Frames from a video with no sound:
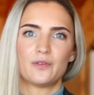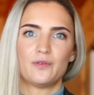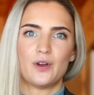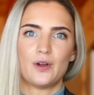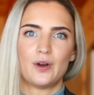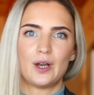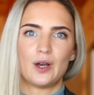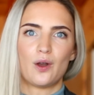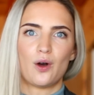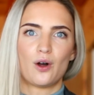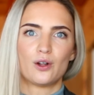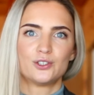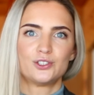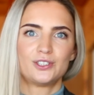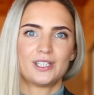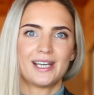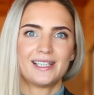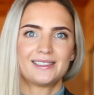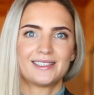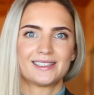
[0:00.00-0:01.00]
with very large
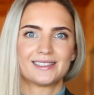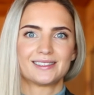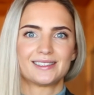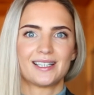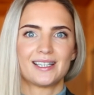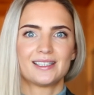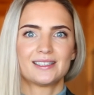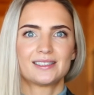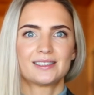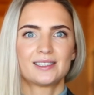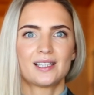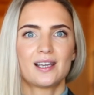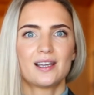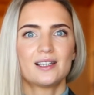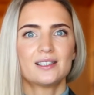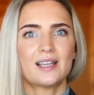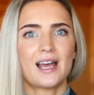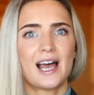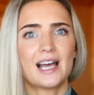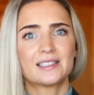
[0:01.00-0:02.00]
data sets,
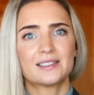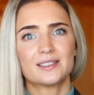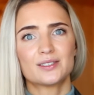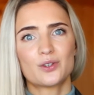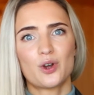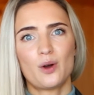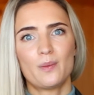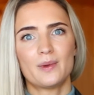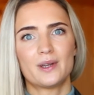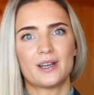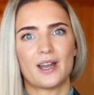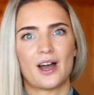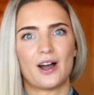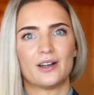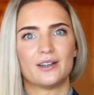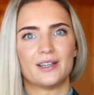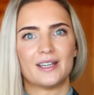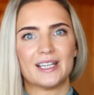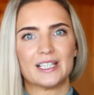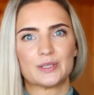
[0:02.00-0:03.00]
as is common
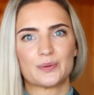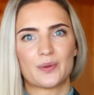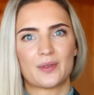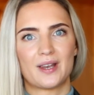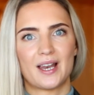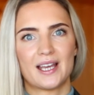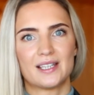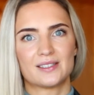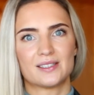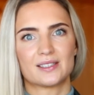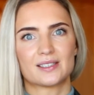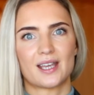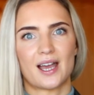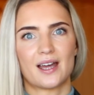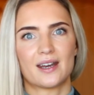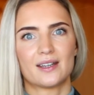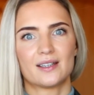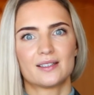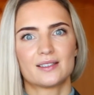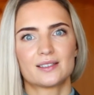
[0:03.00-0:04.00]
nowadays with laser
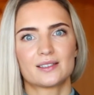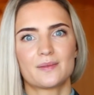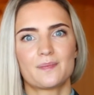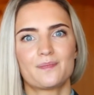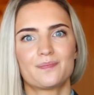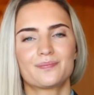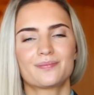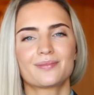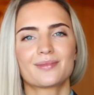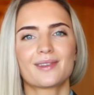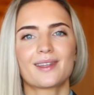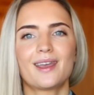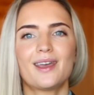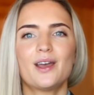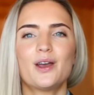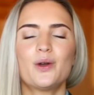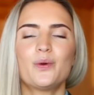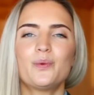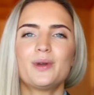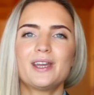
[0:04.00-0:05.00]
scanners.
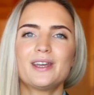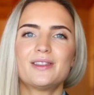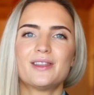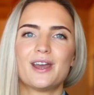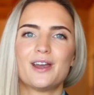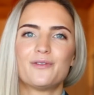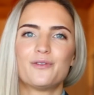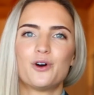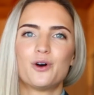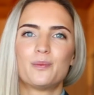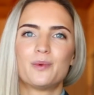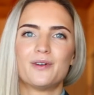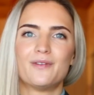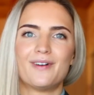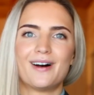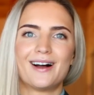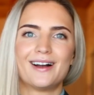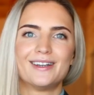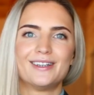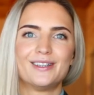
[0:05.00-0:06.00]
We therefore
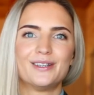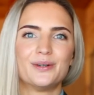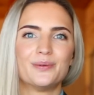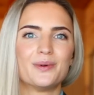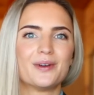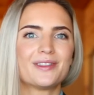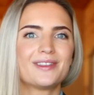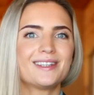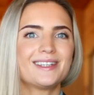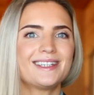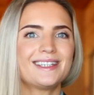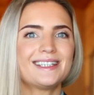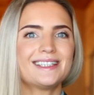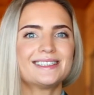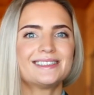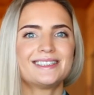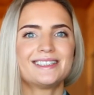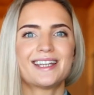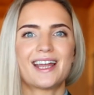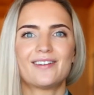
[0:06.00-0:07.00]
provide you with
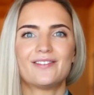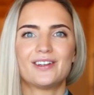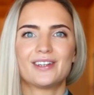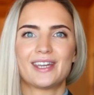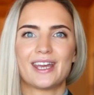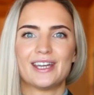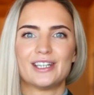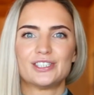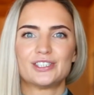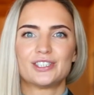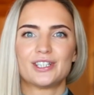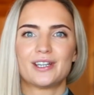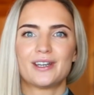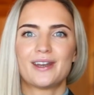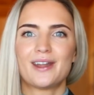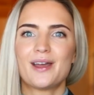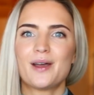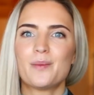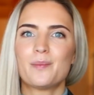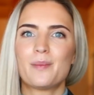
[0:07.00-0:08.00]
easy
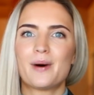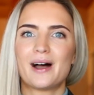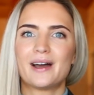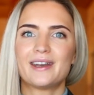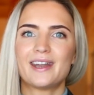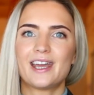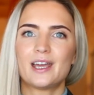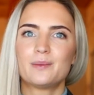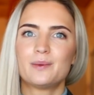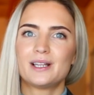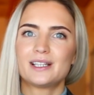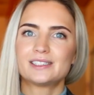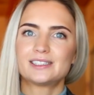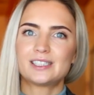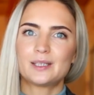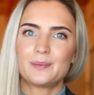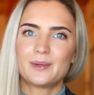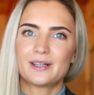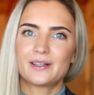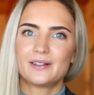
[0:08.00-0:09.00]
navigation by enabling
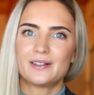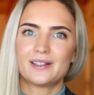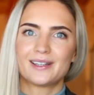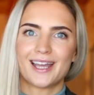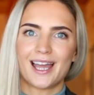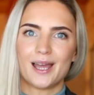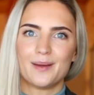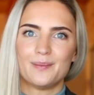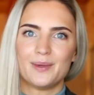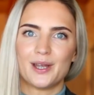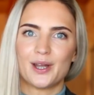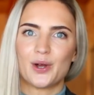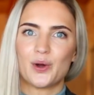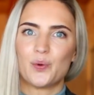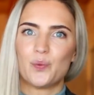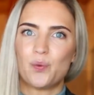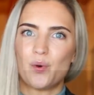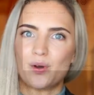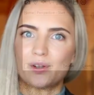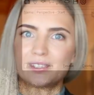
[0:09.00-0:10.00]
typical gaming
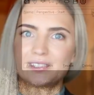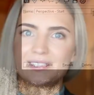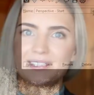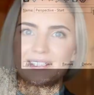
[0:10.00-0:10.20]
W A